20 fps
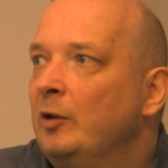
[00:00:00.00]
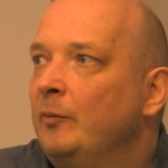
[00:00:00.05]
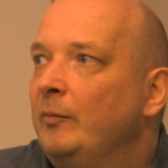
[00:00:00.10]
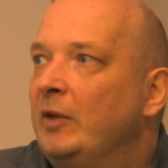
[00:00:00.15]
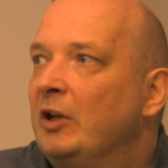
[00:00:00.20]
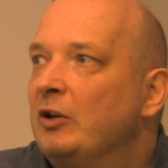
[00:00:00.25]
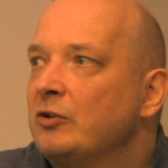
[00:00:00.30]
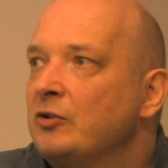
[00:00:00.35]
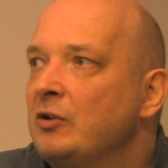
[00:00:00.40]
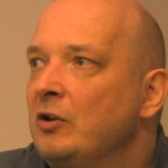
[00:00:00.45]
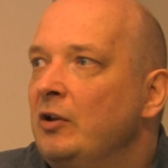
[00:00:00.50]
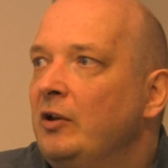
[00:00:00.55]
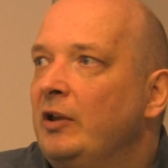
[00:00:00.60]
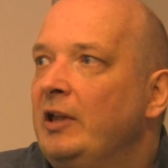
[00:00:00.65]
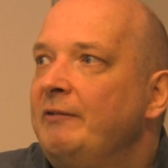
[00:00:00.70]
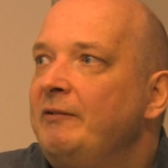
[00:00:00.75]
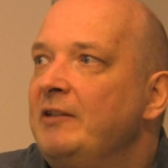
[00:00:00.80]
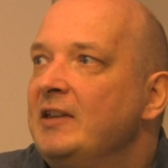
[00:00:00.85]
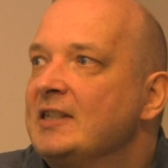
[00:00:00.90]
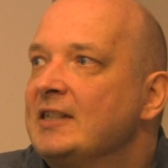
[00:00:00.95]
Because
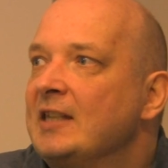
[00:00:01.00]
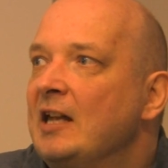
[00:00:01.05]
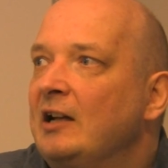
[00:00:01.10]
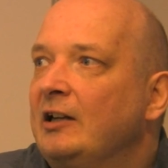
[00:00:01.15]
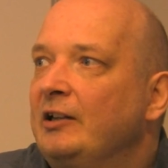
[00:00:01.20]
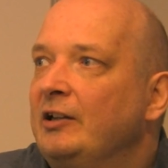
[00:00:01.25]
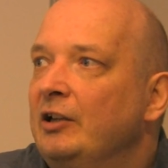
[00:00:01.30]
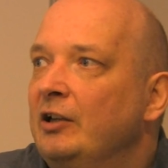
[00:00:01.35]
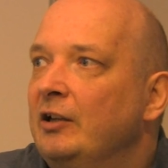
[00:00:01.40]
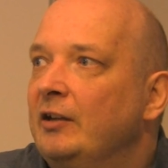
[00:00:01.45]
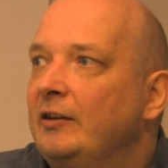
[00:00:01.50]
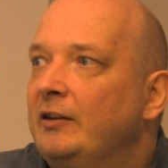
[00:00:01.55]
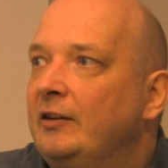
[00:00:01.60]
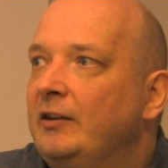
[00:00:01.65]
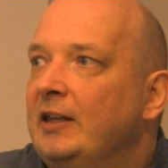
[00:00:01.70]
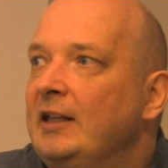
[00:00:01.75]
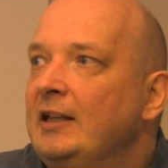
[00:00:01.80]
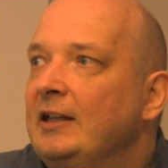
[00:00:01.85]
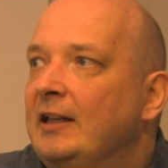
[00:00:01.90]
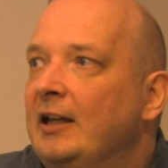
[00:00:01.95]
if we start
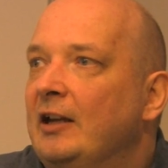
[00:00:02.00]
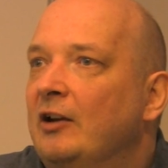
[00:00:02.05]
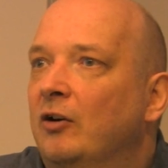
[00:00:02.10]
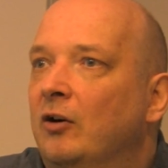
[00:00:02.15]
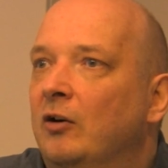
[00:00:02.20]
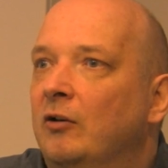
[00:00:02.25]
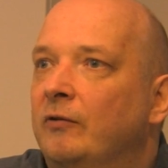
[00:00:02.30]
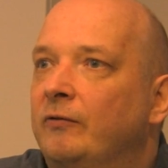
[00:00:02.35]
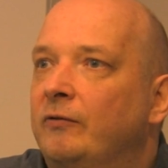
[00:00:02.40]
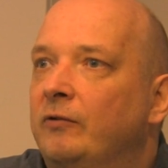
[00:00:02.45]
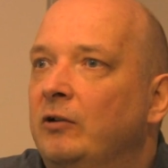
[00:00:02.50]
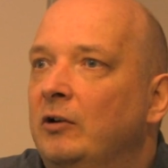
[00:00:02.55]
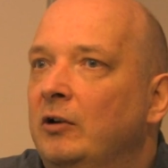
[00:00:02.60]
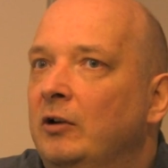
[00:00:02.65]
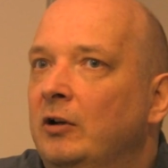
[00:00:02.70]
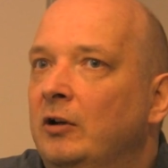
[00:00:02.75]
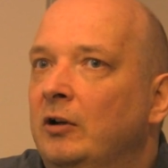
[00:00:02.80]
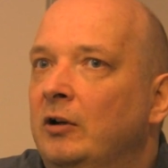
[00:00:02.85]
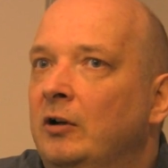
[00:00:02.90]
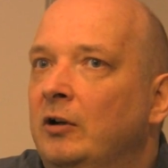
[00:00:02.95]
thinking of
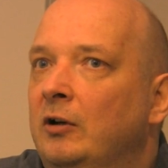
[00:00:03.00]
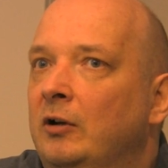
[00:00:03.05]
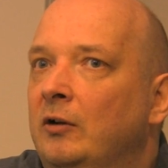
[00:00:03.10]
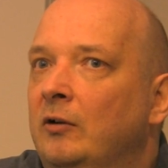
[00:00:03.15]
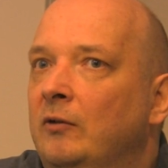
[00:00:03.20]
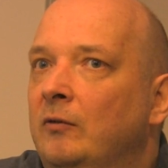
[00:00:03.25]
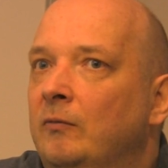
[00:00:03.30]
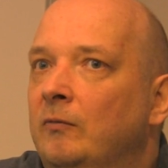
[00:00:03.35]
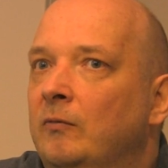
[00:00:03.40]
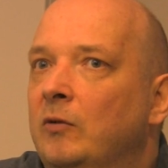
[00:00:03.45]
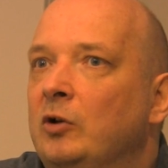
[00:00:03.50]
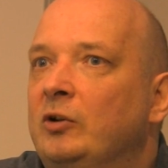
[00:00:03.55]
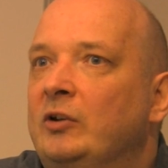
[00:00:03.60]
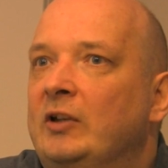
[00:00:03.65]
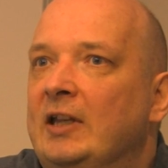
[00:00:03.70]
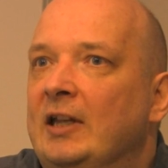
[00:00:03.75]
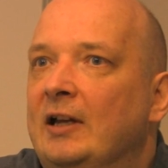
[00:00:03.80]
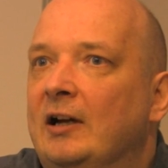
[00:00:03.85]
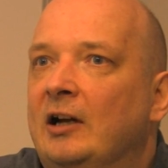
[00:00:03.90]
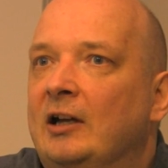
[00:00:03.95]
what
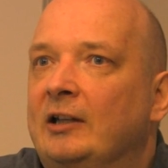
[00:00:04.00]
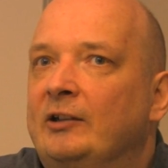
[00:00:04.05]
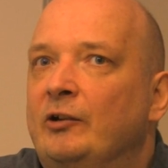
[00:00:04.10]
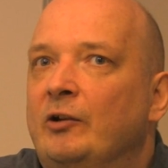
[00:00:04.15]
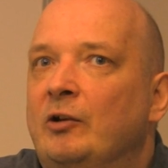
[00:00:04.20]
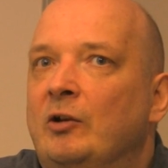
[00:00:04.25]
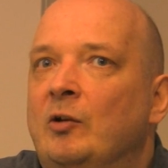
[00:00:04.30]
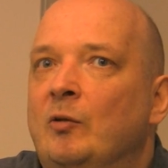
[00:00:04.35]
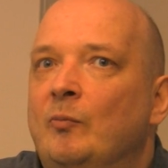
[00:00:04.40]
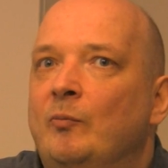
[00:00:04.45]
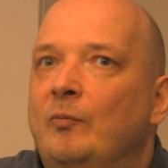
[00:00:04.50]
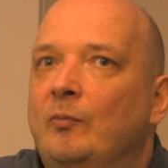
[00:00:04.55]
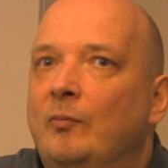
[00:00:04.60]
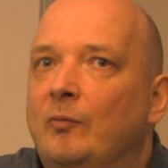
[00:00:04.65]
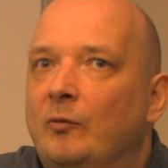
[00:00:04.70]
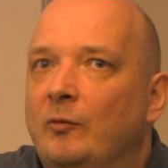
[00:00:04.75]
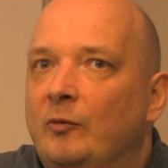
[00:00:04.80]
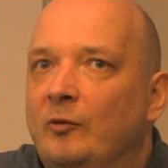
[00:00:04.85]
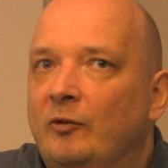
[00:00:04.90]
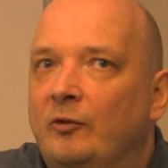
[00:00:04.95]
are the
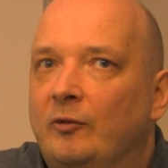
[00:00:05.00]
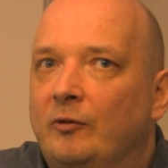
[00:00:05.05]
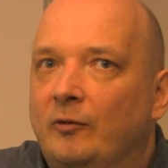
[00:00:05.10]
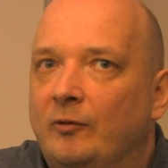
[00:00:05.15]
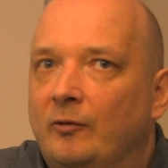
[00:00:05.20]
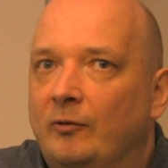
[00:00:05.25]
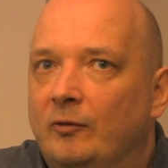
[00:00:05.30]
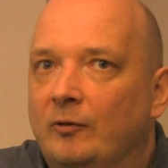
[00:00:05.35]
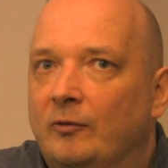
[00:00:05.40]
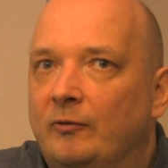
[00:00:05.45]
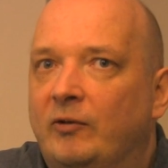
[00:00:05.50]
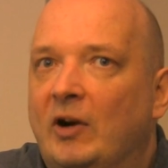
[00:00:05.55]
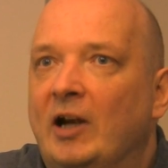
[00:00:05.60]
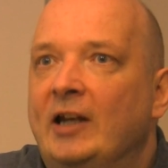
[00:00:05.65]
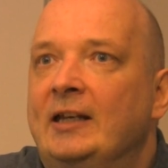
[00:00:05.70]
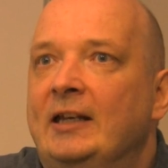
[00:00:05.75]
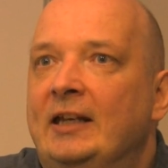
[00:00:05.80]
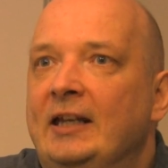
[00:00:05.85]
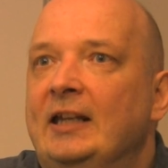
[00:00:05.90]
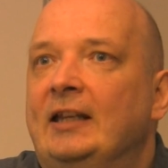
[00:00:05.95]

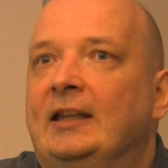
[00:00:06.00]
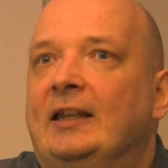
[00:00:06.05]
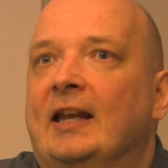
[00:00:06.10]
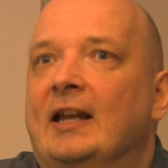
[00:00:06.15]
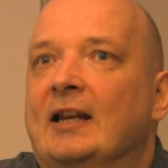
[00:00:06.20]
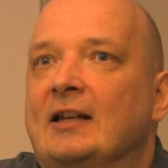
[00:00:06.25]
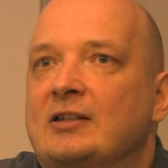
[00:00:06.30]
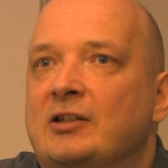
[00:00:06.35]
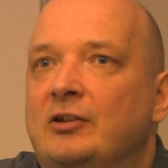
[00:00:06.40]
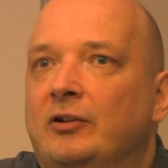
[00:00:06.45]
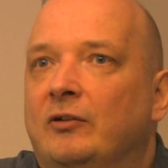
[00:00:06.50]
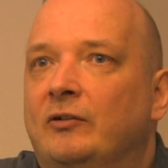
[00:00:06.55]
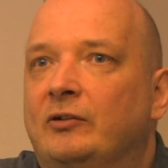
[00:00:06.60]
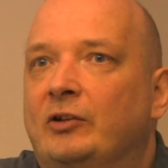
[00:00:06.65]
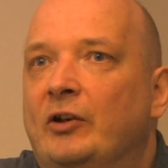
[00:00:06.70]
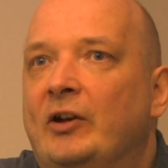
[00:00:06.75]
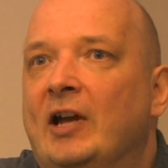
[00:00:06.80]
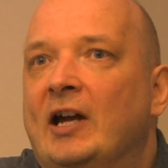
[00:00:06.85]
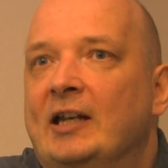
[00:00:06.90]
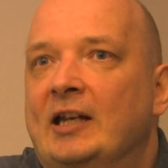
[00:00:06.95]
fine details of
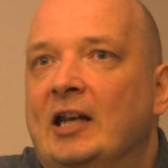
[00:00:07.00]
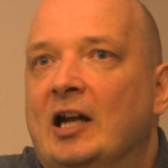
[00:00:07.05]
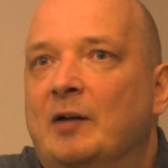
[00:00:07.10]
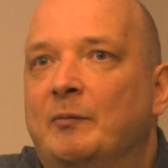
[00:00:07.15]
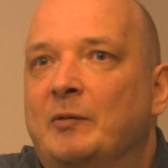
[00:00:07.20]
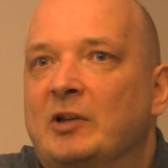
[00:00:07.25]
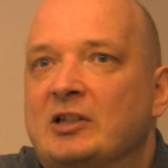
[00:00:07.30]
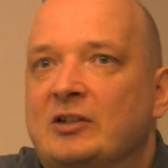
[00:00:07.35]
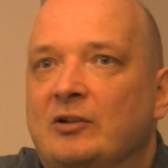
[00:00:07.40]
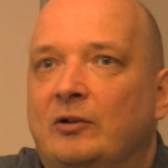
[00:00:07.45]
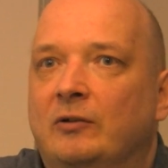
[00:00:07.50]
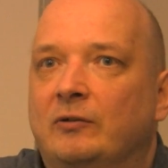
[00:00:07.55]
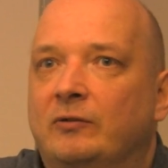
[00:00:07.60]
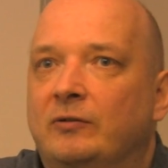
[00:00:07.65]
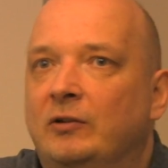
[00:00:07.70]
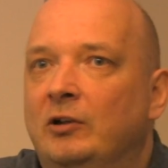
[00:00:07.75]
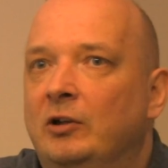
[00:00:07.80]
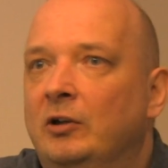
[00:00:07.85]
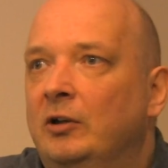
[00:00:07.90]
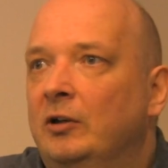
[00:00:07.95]
the dynamics
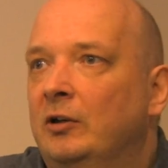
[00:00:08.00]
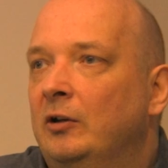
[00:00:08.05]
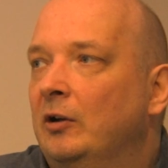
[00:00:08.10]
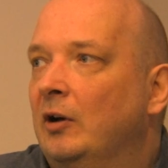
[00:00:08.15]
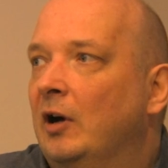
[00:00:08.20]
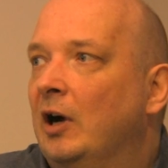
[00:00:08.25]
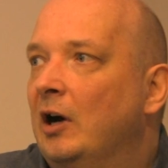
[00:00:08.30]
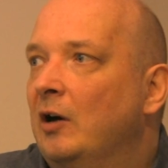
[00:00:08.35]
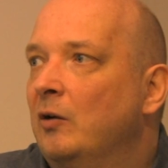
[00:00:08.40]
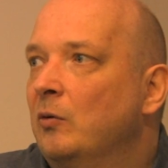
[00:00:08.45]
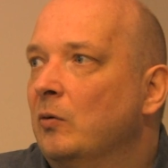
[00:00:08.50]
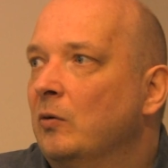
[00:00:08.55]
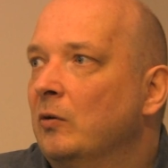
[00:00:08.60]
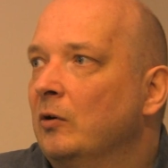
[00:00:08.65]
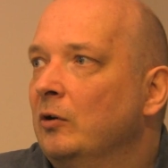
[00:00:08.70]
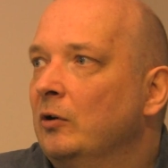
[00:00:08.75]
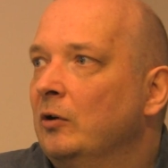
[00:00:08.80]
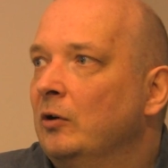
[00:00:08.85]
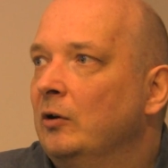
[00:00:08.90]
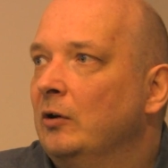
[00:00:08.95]
of how
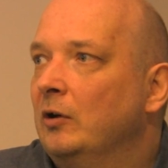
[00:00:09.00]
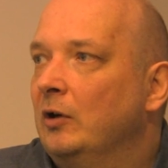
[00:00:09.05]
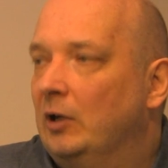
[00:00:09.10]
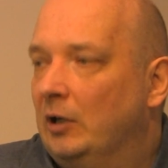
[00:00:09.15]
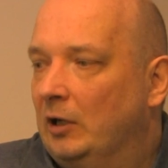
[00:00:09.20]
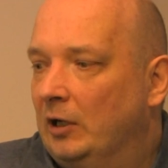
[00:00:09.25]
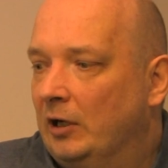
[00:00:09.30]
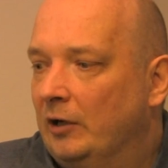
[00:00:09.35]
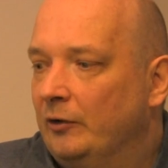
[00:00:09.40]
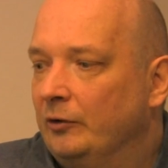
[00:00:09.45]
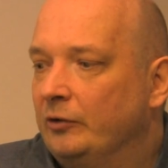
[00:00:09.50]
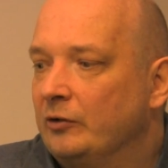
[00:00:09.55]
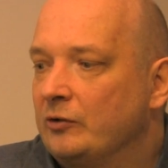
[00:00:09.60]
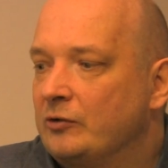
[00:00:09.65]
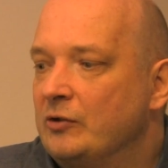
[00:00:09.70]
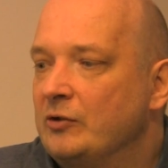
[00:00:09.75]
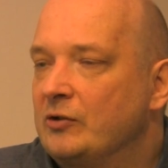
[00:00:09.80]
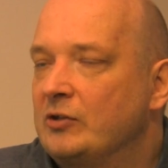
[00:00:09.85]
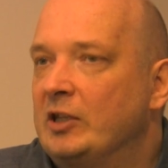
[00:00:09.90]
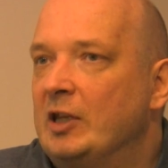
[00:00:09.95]
the
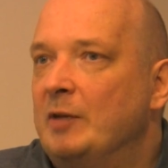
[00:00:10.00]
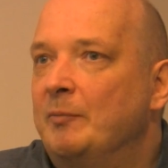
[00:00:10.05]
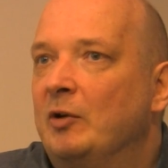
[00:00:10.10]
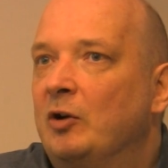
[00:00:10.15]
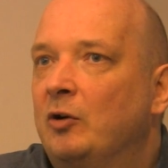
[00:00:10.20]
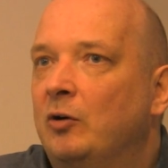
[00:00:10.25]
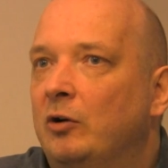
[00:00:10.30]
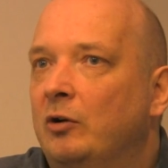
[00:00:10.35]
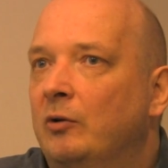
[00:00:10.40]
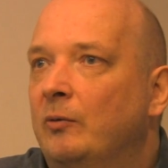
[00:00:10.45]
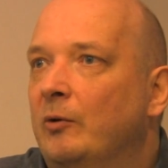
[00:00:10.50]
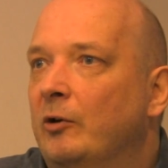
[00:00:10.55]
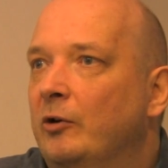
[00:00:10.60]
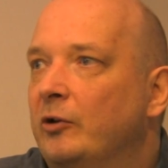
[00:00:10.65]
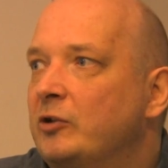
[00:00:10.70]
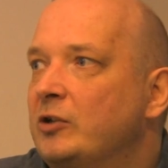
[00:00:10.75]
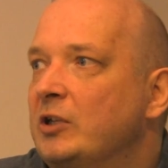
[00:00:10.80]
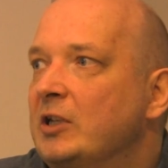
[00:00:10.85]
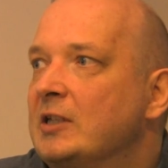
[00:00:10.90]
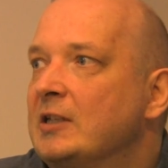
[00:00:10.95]
system
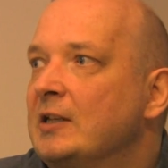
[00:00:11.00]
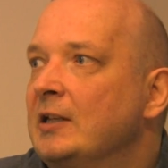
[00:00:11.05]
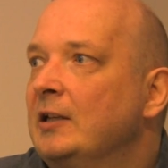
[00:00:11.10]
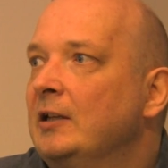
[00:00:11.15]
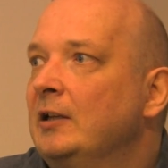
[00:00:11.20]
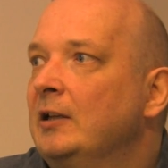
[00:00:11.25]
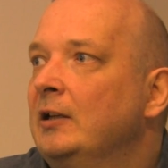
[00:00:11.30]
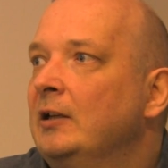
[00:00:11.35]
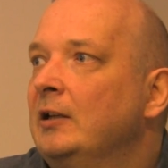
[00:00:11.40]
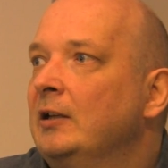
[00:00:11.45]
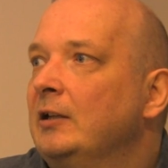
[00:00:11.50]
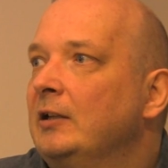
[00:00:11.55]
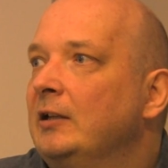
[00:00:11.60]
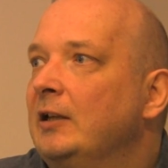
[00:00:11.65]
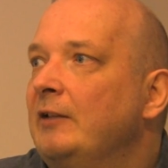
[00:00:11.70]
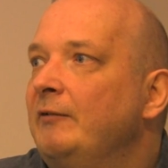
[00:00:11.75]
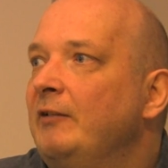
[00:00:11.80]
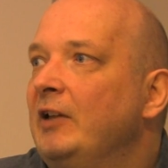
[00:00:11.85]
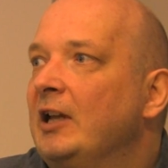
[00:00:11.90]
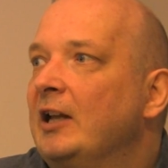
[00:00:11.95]
converges,
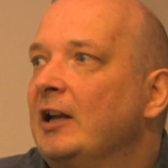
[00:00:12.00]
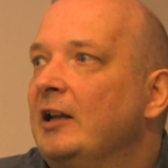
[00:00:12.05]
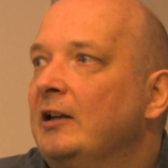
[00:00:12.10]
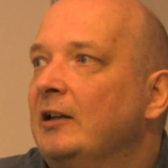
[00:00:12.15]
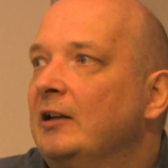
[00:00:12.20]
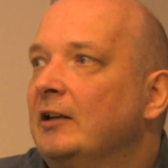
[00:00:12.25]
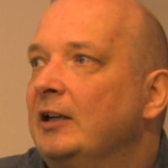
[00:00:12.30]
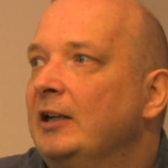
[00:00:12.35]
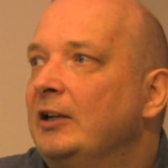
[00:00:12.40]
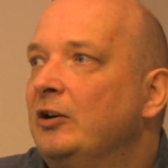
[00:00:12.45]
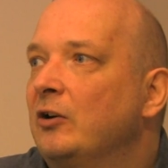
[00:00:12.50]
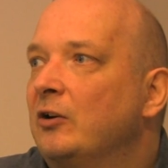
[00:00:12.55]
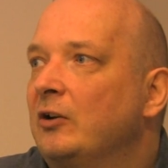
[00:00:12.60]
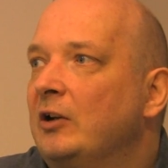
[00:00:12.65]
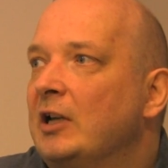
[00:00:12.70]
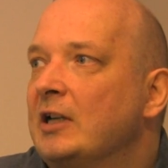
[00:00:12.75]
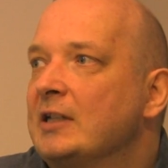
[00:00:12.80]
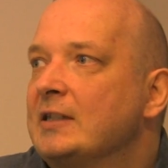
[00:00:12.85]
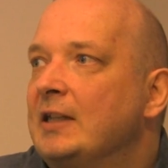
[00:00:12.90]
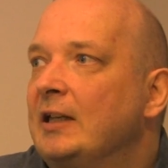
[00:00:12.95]
then we can
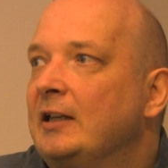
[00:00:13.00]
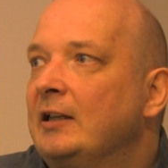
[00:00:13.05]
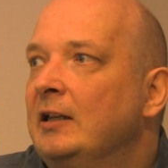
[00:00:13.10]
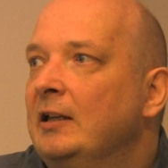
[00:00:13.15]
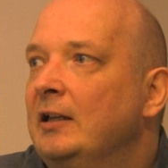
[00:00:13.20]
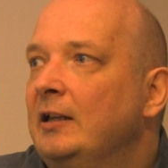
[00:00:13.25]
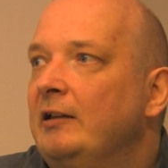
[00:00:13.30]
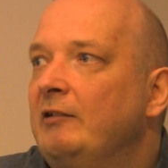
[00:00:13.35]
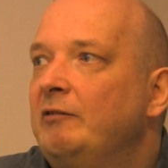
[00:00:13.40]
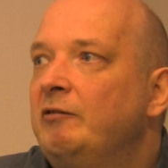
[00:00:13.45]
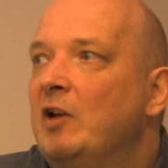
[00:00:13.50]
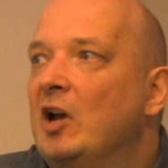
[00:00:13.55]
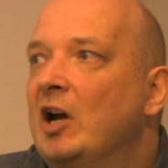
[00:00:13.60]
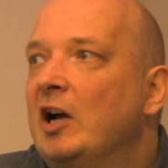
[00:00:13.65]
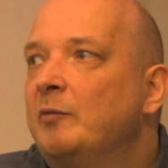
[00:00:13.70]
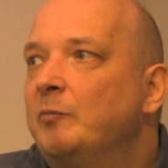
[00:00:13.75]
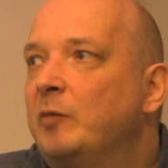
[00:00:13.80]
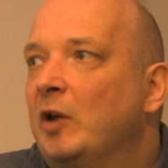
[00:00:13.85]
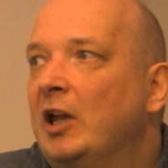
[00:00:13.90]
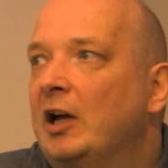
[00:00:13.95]
recognize that if we
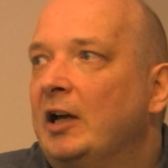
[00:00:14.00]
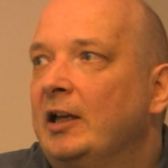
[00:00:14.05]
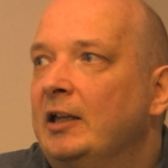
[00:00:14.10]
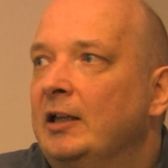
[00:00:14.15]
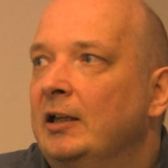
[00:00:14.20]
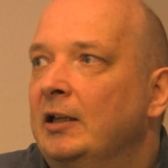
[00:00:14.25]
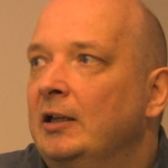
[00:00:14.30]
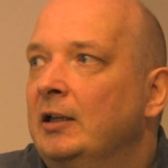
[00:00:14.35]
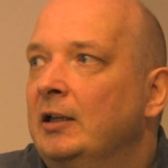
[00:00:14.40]
apply